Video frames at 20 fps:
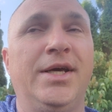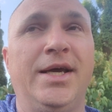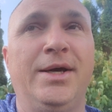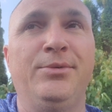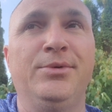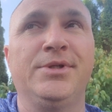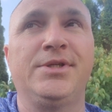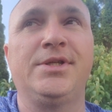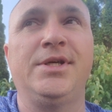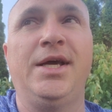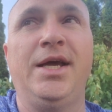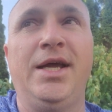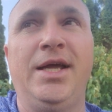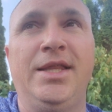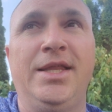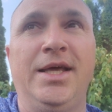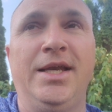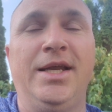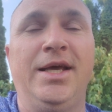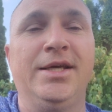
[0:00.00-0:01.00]
I would
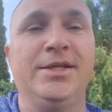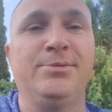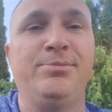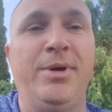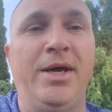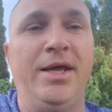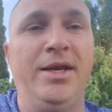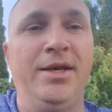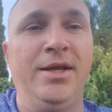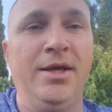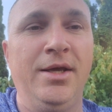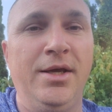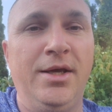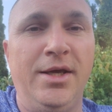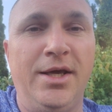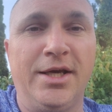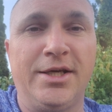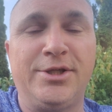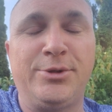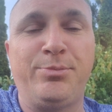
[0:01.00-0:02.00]
say, that has been
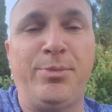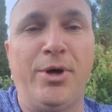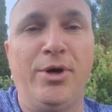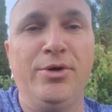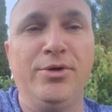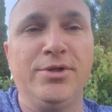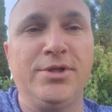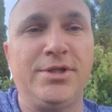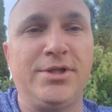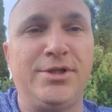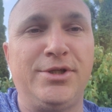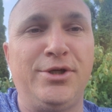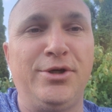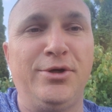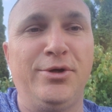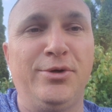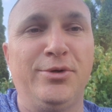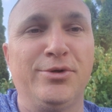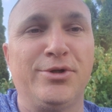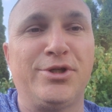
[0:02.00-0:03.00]
exposed
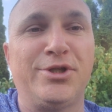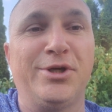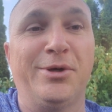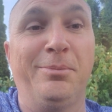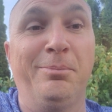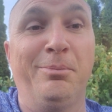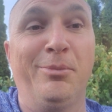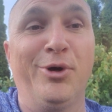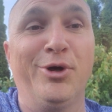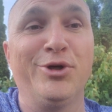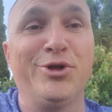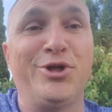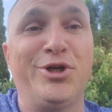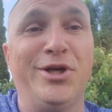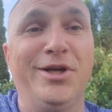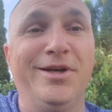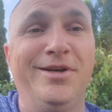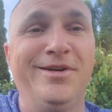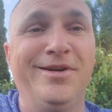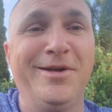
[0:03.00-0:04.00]
to
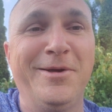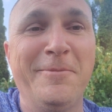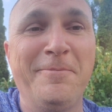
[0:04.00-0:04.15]
submersion